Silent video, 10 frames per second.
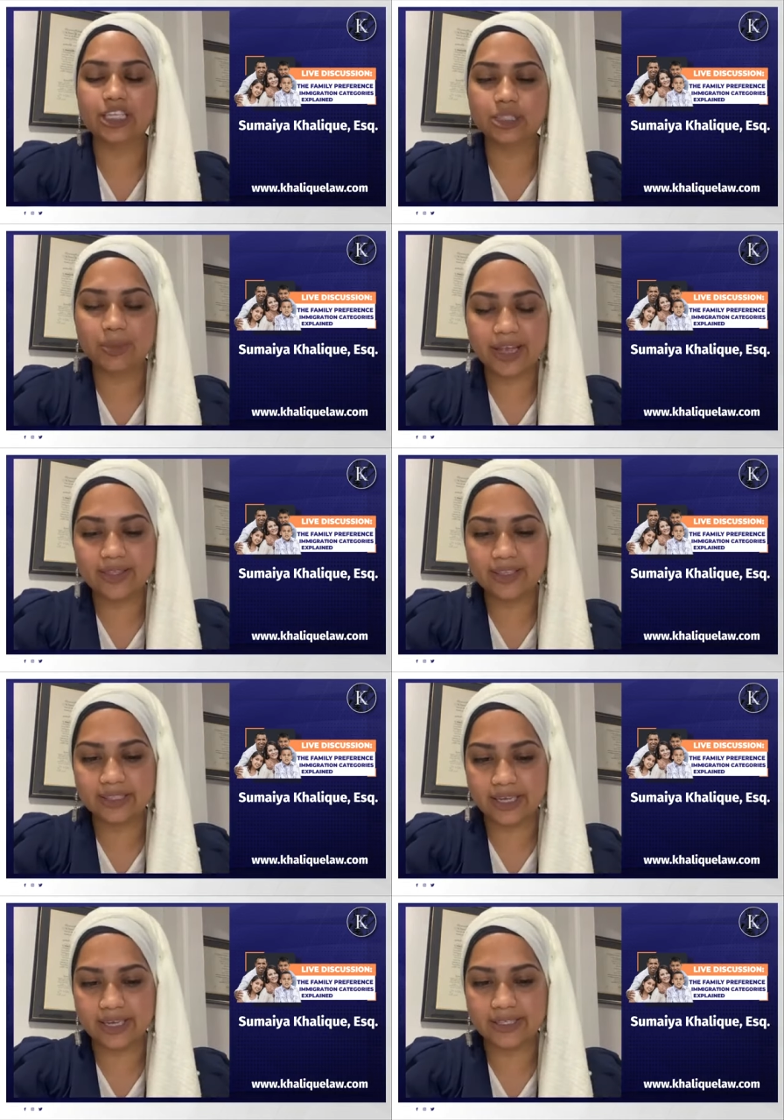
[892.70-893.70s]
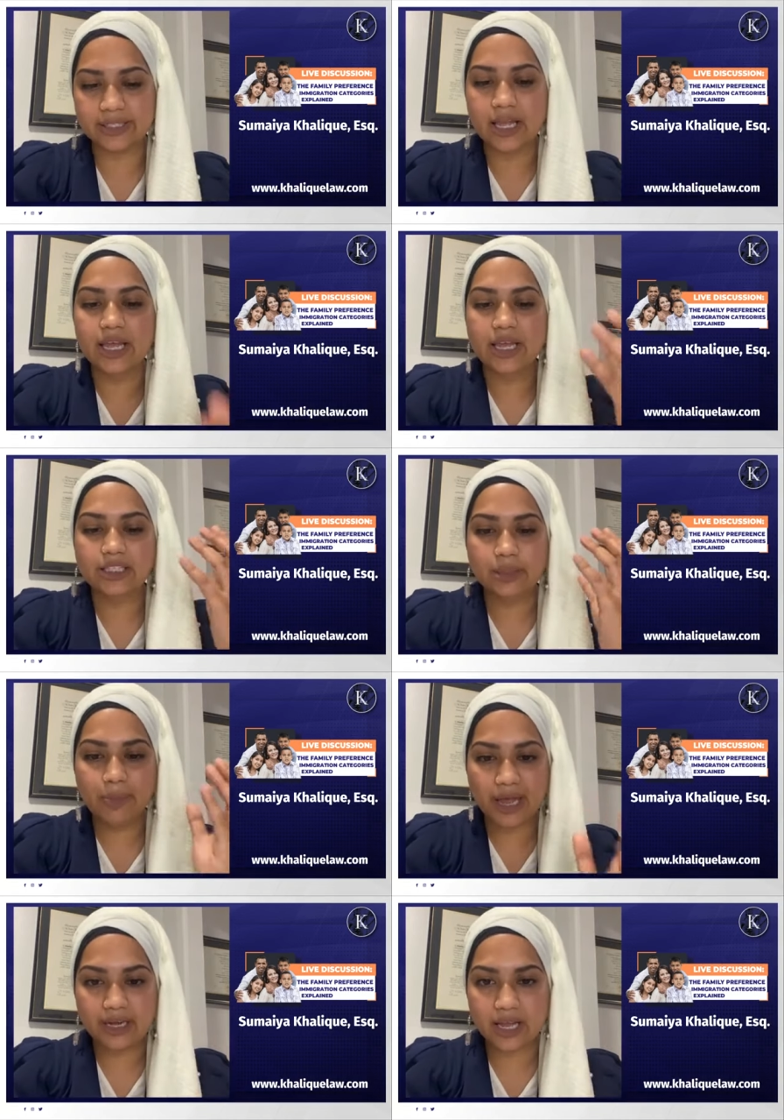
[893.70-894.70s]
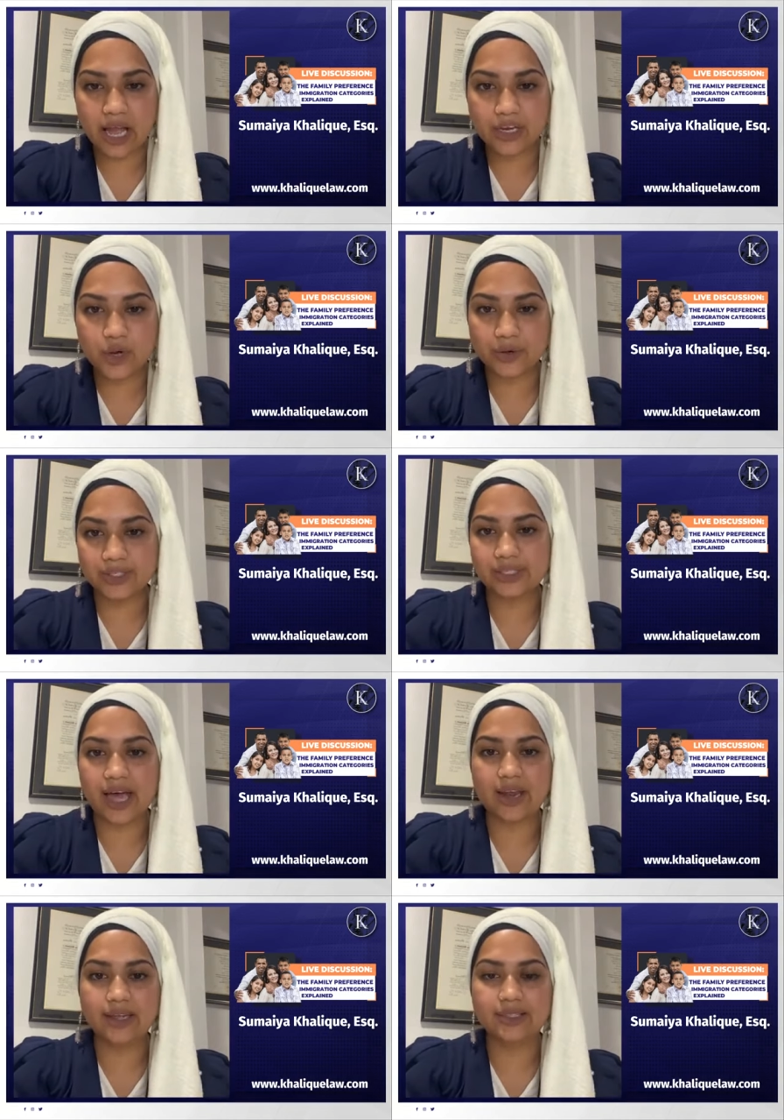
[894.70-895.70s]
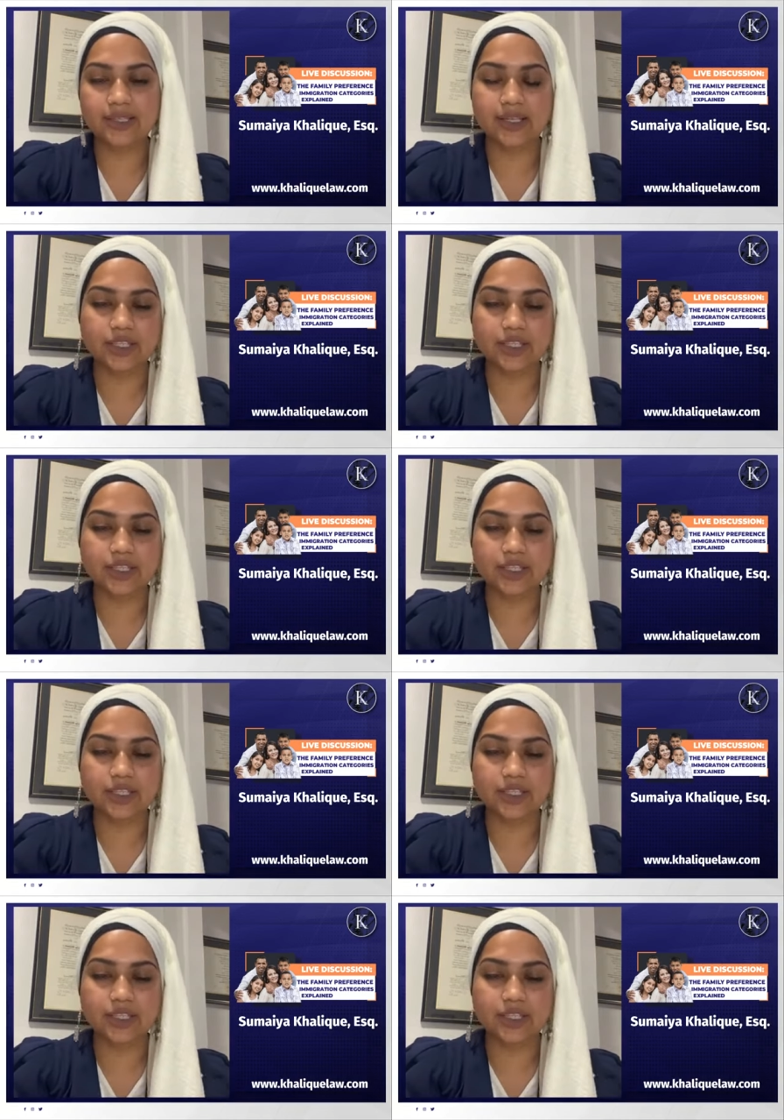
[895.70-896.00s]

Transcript: explain this is, depending on your status